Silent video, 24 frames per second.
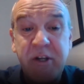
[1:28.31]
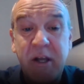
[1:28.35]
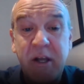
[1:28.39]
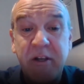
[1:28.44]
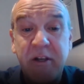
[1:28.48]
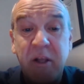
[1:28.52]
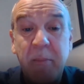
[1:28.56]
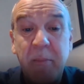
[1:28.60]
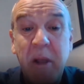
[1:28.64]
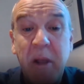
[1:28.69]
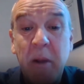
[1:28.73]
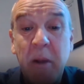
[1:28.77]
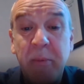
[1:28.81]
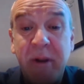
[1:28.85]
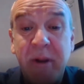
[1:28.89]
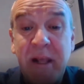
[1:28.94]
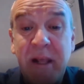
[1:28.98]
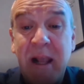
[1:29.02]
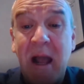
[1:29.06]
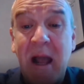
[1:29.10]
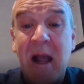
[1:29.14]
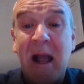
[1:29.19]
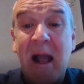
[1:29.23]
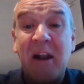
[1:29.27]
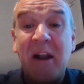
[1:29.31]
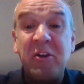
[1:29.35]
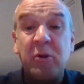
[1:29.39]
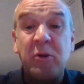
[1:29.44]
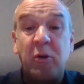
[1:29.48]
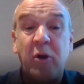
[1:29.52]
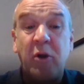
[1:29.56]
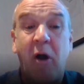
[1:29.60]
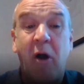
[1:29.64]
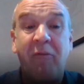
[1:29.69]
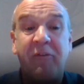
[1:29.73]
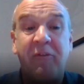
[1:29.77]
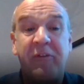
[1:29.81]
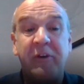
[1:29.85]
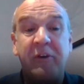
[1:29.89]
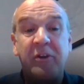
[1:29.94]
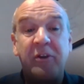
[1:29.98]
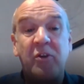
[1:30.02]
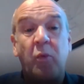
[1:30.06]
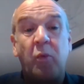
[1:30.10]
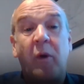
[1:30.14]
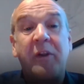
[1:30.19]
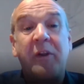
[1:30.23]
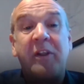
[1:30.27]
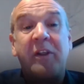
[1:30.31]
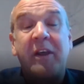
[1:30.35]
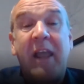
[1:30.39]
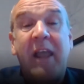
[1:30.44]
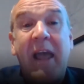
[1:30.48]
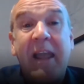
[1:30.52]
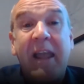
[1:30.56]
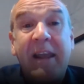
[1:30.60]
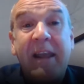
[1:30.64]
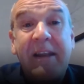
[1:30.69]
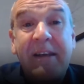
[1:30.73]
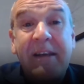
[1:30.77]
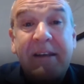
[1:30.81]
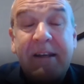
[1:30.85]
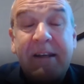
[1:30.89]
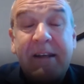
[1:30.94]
to be opening our annual conference once again.